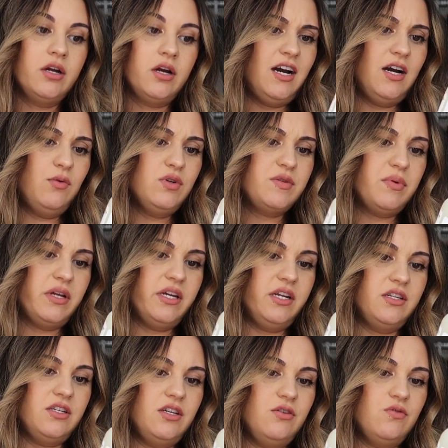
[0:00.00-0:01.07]
I was
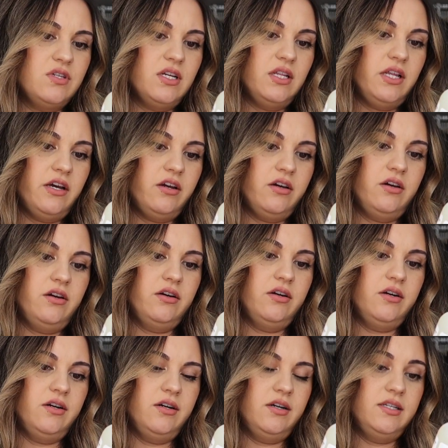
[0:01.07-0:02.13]
planning to use it like
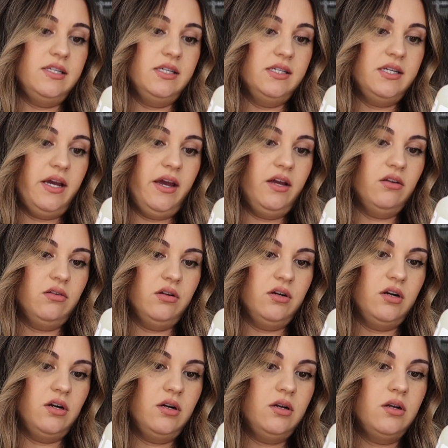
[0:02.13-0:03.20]
a
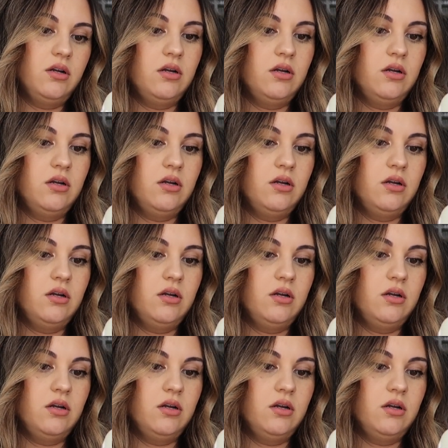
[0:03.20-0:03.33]
detangler.